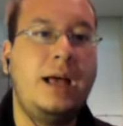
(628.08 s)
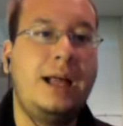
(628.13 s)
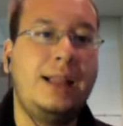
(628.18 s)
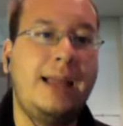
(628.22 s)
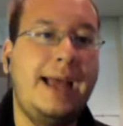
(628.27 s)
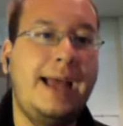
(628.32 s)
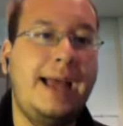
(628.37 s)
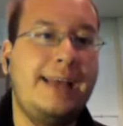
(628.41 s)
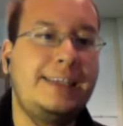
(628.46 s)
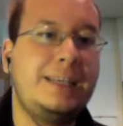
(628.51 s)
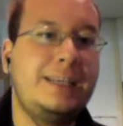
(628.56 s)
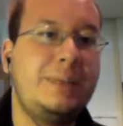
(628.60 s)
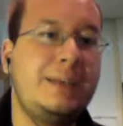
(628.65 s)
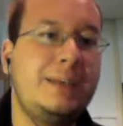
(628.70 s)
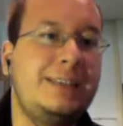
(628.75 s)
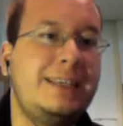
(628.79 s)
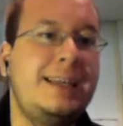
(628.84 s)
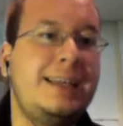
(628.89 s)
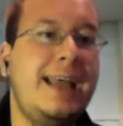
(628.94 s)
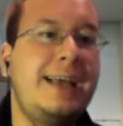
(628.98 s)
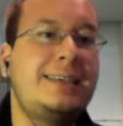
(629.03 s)
Uh, last up
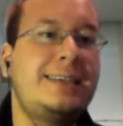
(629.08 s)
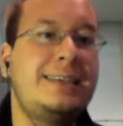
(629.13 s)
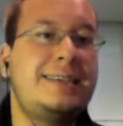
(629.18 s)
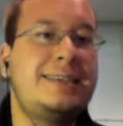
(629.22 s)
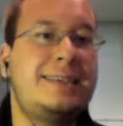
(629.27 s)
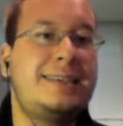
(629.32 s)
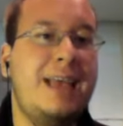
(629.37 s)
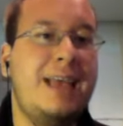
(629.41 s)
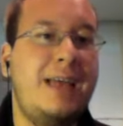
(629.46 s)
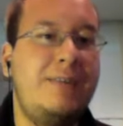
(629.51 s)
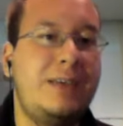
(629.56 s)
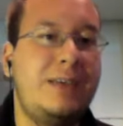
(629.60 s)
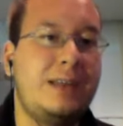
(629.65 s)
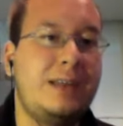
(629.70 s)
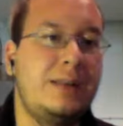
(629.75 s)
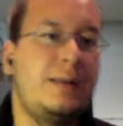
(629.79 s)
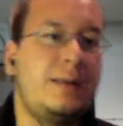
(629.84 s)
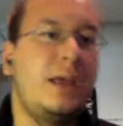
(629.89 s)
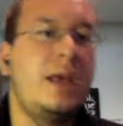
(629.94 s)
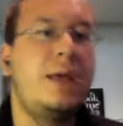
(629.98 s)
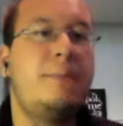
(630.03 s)
is the Nexus
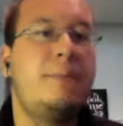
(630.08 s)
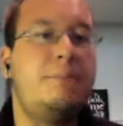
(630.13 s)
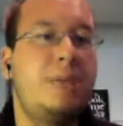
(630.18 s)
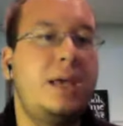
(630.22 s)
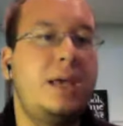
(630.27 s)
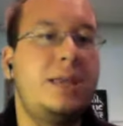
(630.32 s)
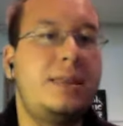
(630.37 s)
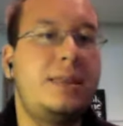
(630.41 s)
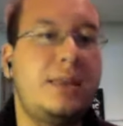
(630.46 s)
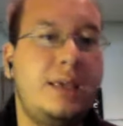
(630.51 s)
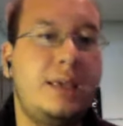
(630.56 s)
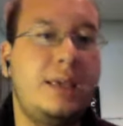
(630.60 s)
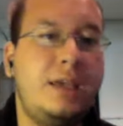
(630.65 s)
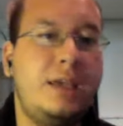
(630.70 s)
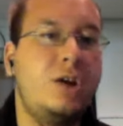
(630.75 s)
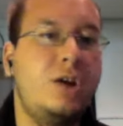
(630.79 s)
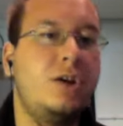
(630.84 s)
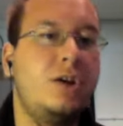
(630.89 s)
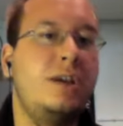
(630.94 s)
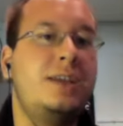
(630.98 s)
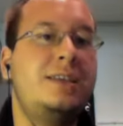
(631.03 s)
7. Big thing
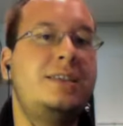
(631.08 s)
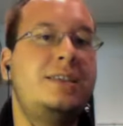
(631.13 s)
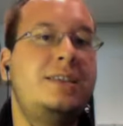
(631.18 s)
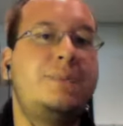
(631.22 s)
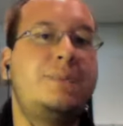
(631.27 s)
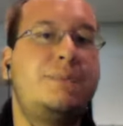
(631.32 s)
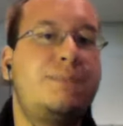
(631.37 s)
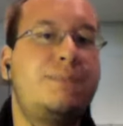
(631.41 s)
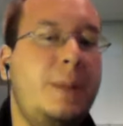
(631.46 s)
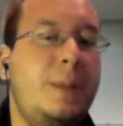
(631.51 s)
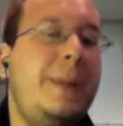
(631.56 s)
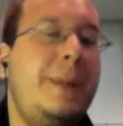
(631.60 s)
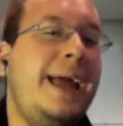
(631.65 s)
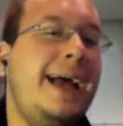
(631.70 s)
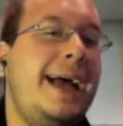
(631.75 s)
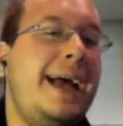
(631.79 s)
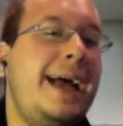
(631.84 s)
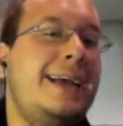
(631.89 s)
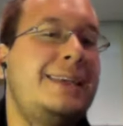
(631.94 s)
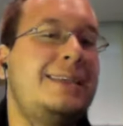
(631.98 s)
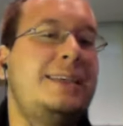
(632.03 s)
here is
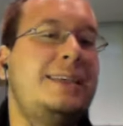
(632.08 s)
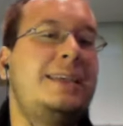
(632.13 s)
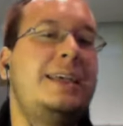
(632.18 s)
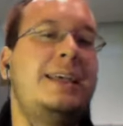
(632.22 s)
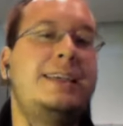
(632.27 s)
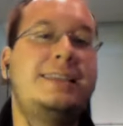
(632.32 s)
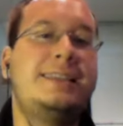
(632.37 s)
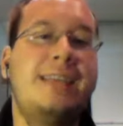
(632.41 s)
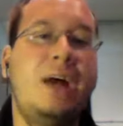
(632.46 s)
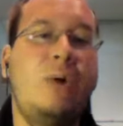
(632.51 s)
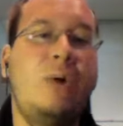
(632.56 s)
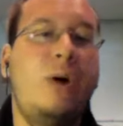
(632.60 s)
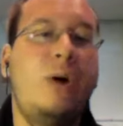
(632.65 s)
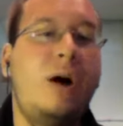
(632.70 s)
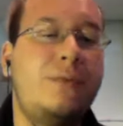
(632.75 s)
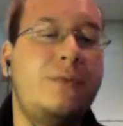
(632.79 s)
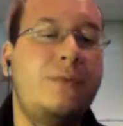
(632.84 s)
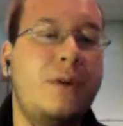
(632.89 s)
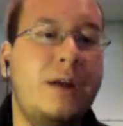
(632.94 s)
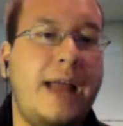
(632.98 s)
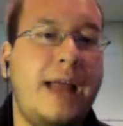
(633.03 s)
capacity. It is now
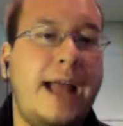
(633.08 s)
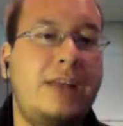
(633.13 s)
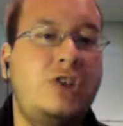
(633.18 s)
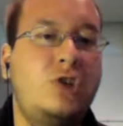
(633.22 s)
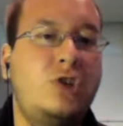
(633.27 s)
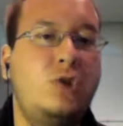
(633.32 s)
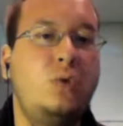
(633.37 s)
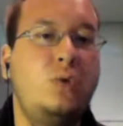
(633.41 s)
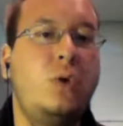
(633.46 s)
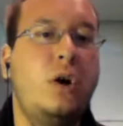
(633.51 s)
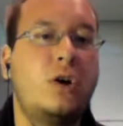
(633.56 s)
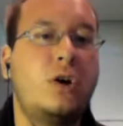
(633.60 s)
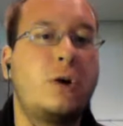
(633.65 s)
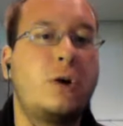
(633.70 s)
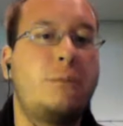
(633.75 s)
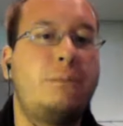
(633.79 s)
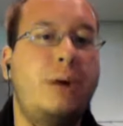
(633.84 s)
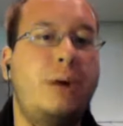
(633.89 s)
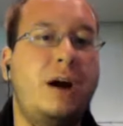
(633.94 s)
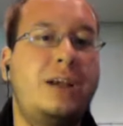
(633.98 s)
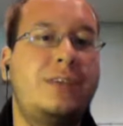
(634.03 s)
offered at
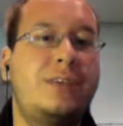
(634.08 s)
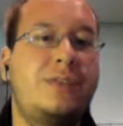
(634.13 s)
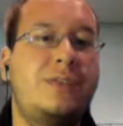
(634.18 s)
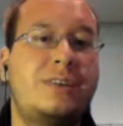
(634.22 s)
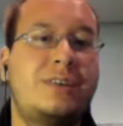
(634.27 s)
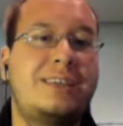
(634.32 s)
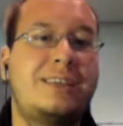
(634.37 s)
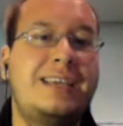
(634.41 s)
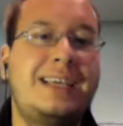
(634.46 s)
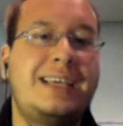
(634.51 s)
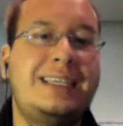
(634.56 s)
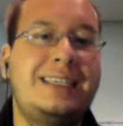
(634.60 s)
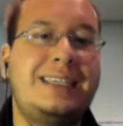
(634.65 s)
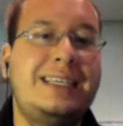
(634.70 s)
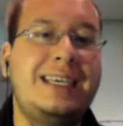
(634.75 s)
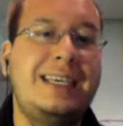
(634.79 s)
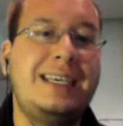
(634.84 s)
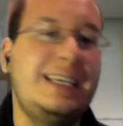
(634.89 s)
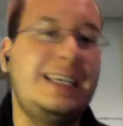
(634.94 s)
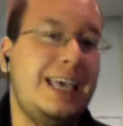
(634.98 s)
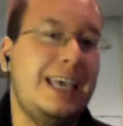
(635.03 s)
200 bucks for
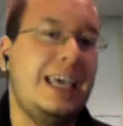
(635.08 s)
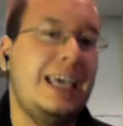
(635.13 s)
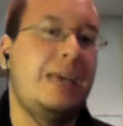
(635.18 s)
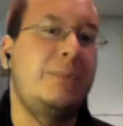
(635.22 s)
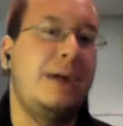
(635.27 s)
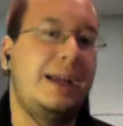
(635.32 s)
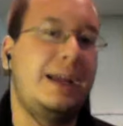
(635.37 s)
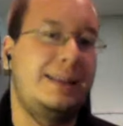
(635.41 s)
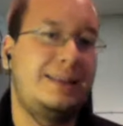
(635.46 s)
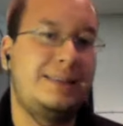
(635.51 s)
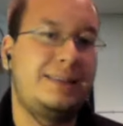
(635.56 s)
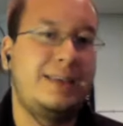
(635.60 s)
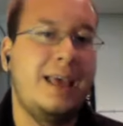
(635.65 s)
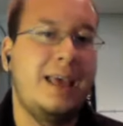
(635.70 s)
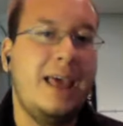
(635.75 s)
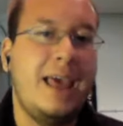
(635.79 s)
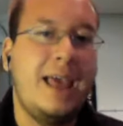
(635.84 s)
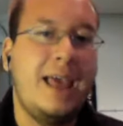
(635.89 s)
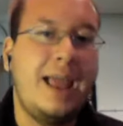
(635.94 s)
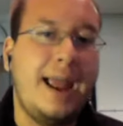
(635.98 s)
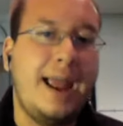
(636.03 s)
16 gigabytes
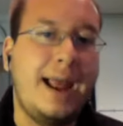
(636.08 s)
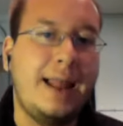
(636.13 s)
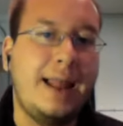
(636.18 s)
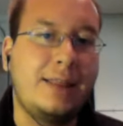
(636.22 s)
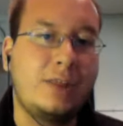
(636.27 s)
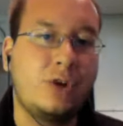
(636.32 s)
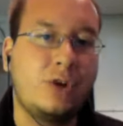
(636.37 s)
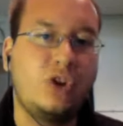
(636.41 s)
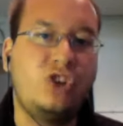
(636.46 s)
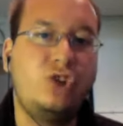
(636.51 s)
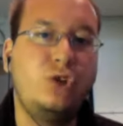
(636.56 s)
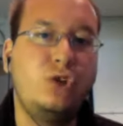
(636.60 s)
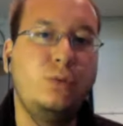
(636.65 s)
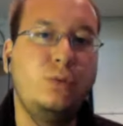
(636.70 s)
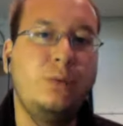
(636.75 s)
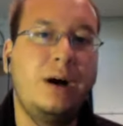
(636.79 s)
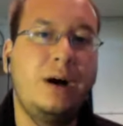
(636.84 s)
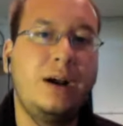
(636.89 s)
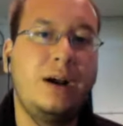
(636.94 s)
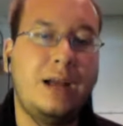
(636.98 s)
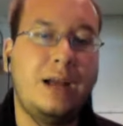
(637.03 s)
and
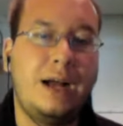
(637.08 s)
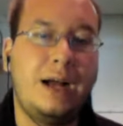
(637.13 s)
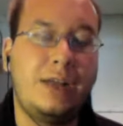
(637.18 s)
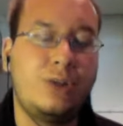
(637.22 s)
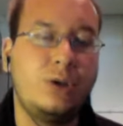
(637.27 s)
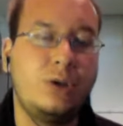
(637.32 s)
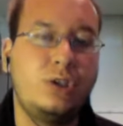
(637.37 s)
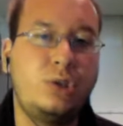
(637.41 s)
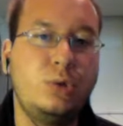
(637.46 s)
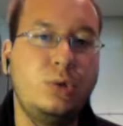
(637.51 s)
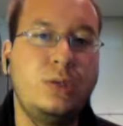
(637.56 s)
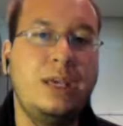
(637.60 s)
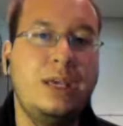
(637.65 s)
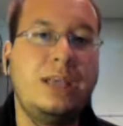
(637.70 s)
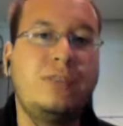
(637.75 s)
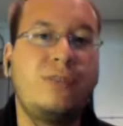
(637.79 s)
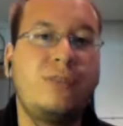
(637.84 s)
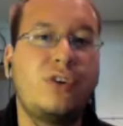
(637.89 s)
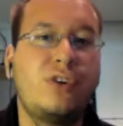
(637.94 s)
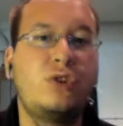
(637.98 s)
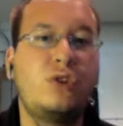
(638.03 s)
32 buck, uh, 32
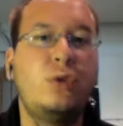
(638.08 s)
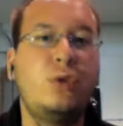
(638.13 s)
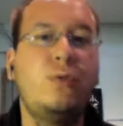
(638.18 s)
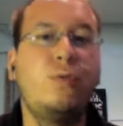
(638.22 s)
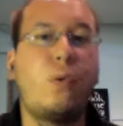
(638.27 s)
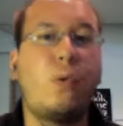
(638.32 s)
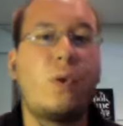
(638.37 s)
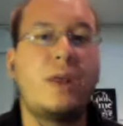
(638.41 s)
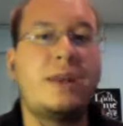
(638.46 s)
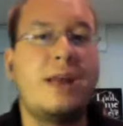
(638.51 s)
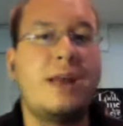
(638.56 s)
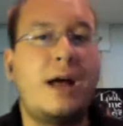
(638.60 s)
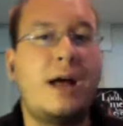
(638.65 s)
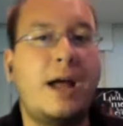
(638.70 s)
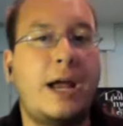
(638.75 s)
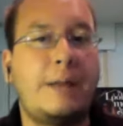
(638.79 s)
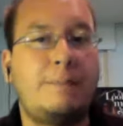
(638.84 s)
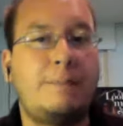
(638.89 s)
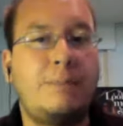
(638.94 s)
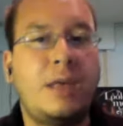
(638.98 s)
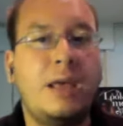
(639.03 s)
gigs for
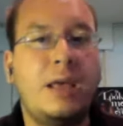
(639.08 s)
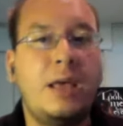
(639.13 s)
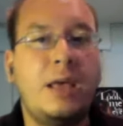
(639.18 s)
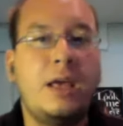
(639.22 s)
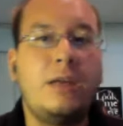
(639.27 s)
249.